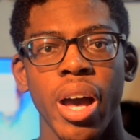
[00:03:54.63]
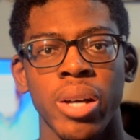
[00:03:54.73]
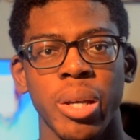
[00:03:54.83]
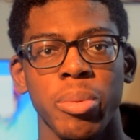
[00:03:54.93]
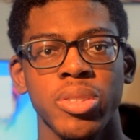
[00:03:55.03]

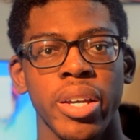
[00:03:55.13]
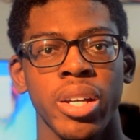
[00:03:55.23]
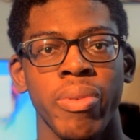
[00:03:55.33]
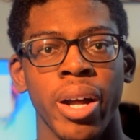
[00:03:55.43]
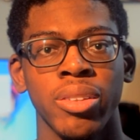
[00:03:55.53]
I was able to
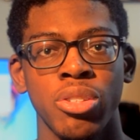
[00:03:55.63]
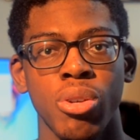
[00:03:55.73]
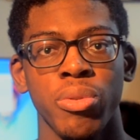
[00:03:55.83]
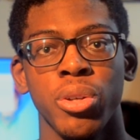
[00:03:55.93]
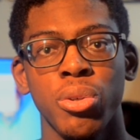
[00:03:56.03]
take
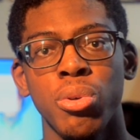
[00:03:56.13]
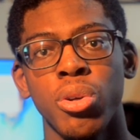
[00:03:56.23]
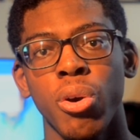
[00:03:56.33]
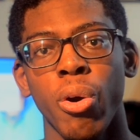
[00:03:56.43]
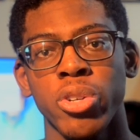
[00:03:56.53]
advantage of the
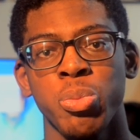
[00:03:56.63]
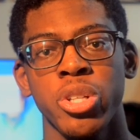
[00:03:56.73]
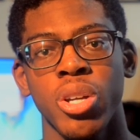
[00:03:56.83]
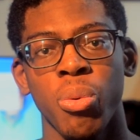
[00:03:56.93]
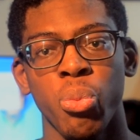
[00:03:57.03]
CUDA core,
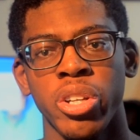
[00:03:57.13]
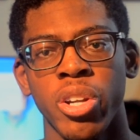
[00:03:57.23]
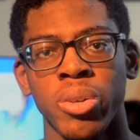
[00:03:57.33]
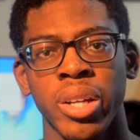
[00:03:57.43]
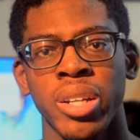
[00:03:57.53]
especially on
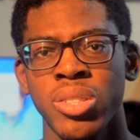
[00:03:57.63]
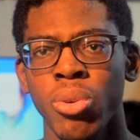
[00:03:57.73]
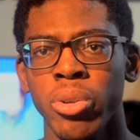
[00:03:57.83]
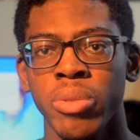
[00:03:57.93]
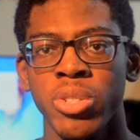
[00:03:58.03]
Windows, and
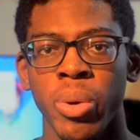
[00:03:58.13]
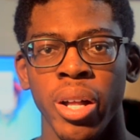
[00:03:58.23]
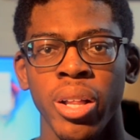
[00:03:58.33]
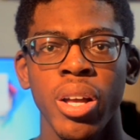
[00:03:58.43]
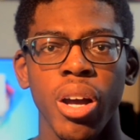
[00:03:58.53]
sort of as
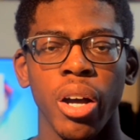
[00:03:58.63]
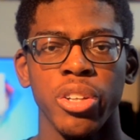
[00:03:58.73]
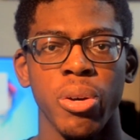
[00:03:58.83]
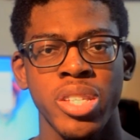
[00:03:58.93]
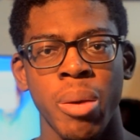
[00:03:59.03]
well
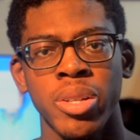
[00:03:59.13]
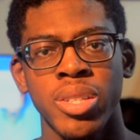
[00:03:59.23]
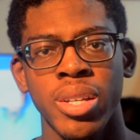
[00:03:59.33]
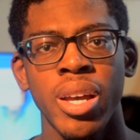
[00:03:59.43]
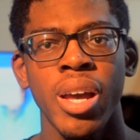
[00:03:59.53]
on
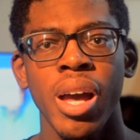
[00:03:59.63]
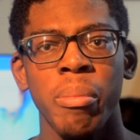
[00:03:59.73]
Yosemite.